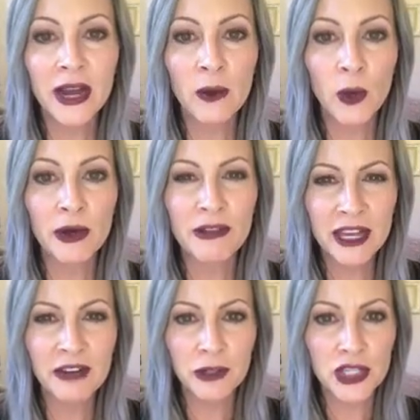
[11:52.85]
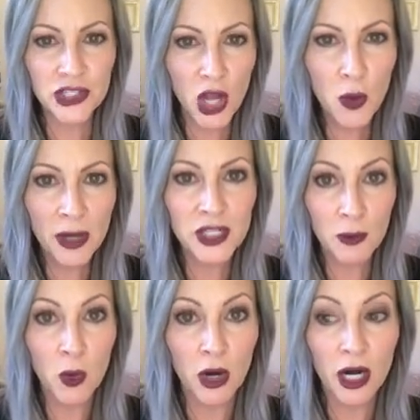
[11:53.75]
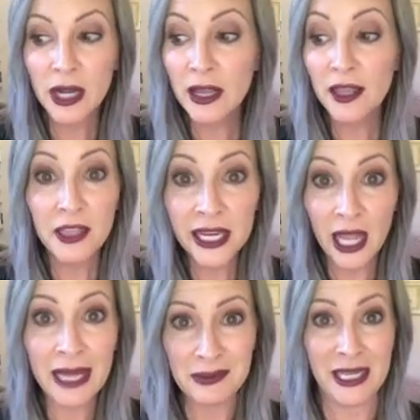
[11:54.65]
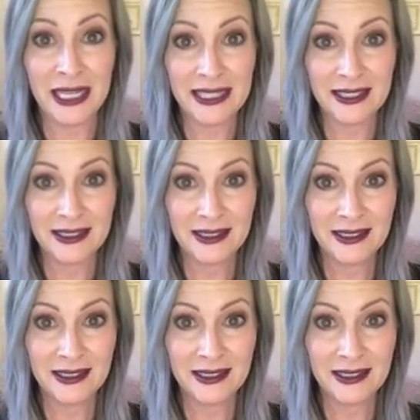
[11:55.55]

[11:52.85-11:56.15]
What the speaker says: and we are there for so much more than LimeLight.